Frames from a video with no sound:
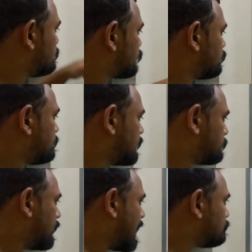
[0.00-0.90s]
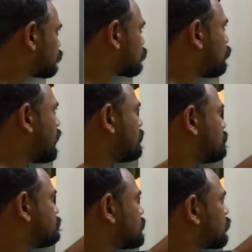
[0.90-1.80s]
term is replaced by m squared,
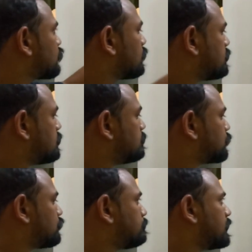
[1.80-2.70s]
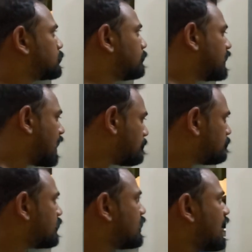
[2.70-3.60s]
the first order term is replaced by
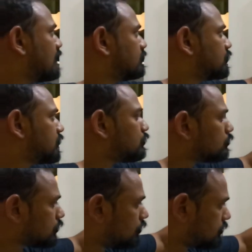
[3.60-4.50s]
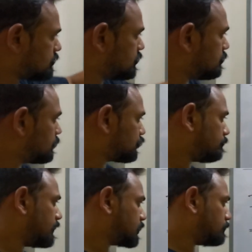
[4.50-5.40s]
m, and the zeroth order term is
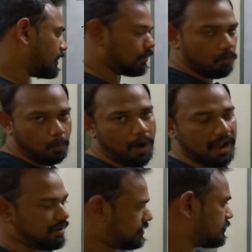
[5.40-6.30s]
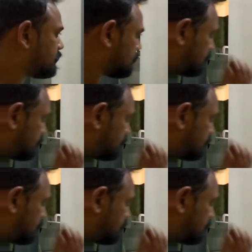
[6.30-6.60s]
replaced by 1.